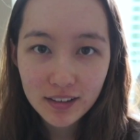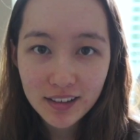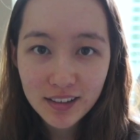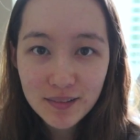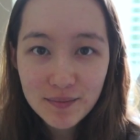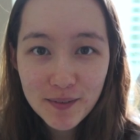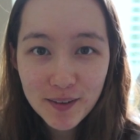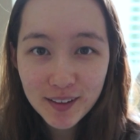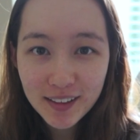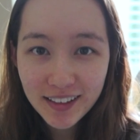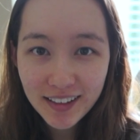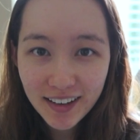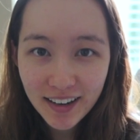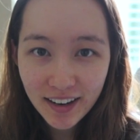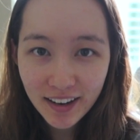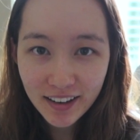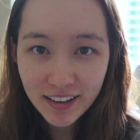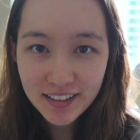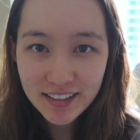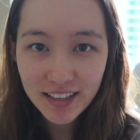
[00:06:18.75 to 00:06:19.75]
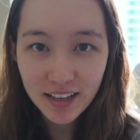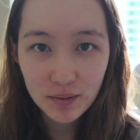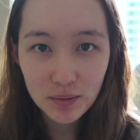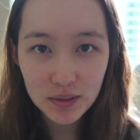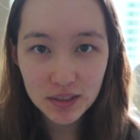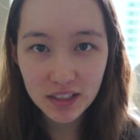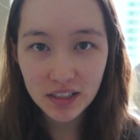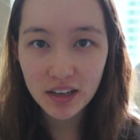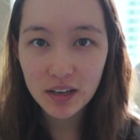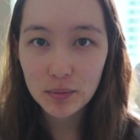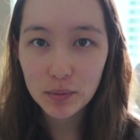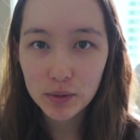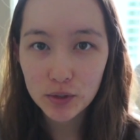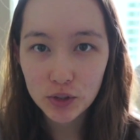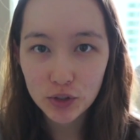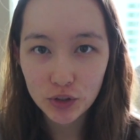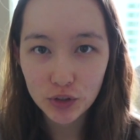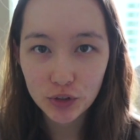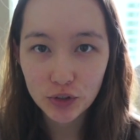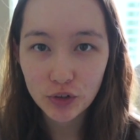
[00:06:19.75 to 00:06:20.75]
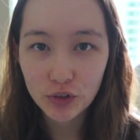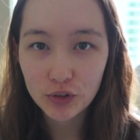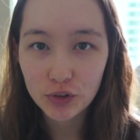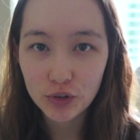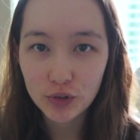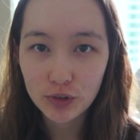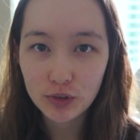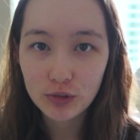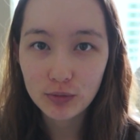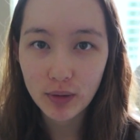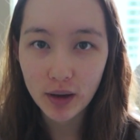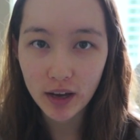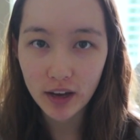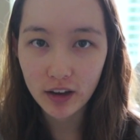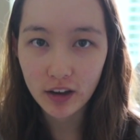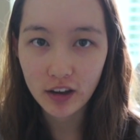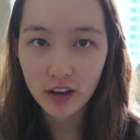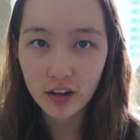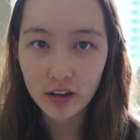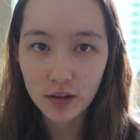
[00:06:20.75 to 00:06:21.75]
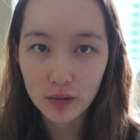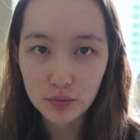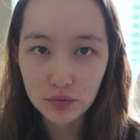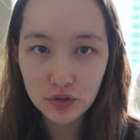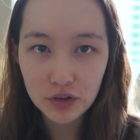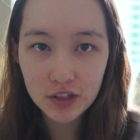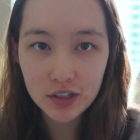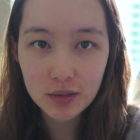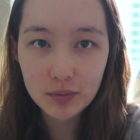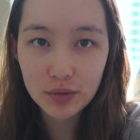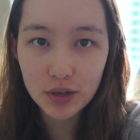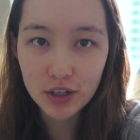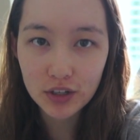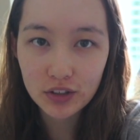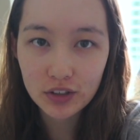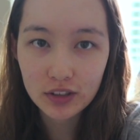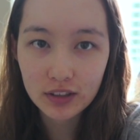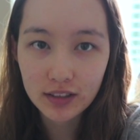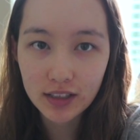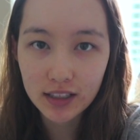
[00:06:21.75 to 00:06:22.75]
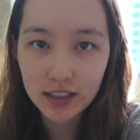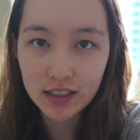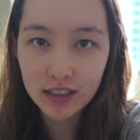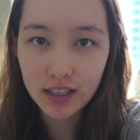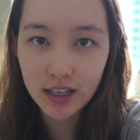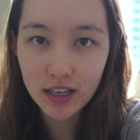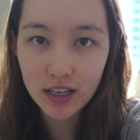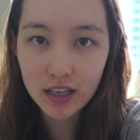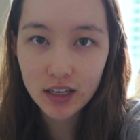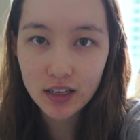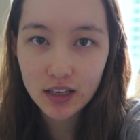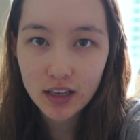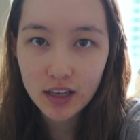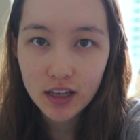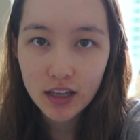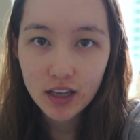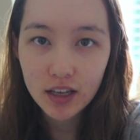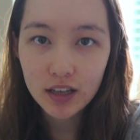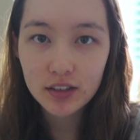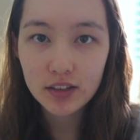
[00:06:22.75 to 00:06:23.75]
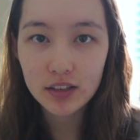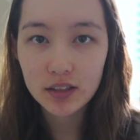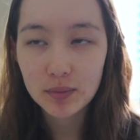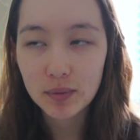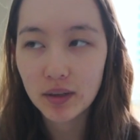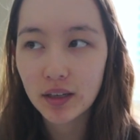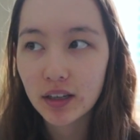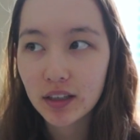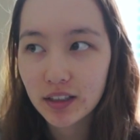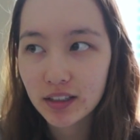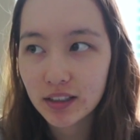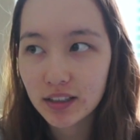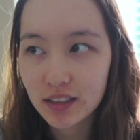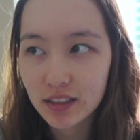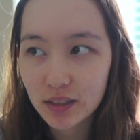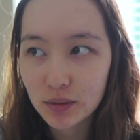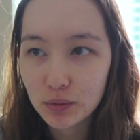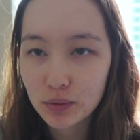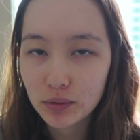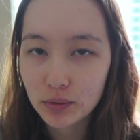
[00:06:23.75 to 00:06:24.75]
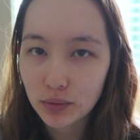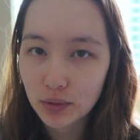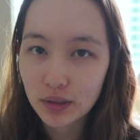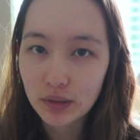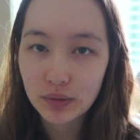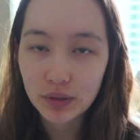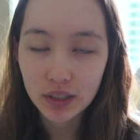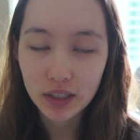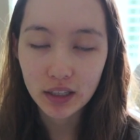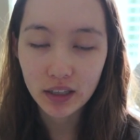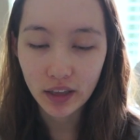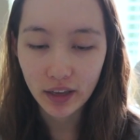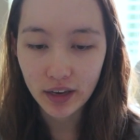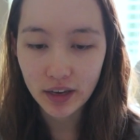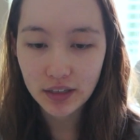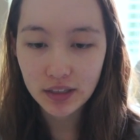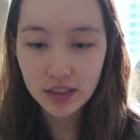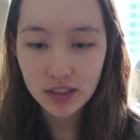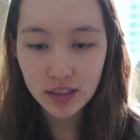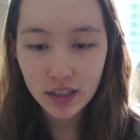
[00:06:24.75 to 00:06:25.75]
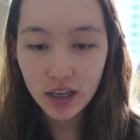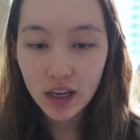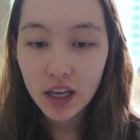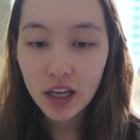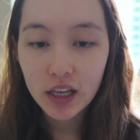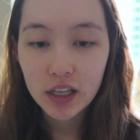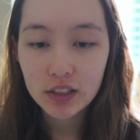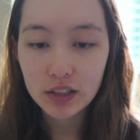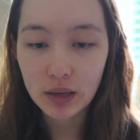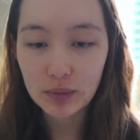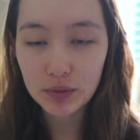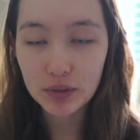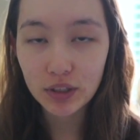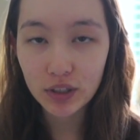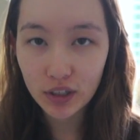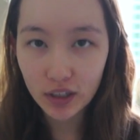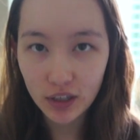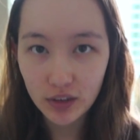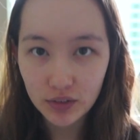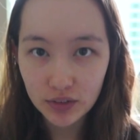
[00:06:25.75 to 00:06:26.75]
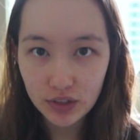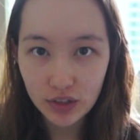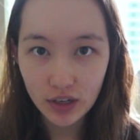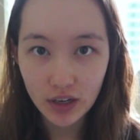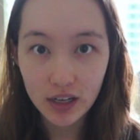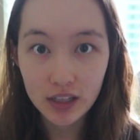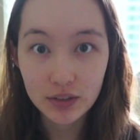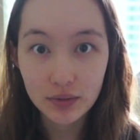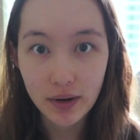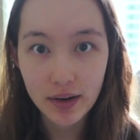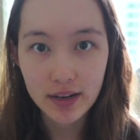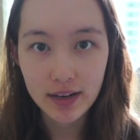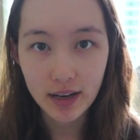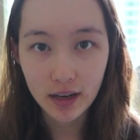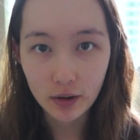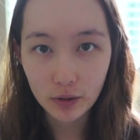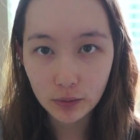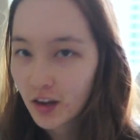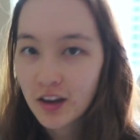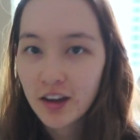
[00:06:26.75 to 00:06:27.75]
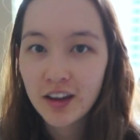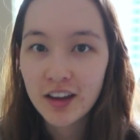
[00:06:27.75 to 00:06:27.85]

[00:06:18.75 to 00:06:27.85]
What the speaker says: Good morning guys! I wasn't able to do my first impression last night just because it was really late, but I'm just gonna give it to you guys right now.